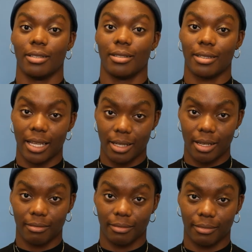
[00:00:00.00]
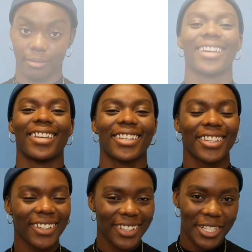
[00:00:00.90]
steady.
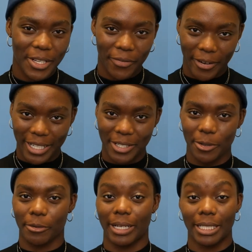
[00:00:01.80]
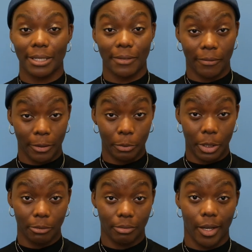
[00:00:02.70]
You can ask a friend or a relative to film you,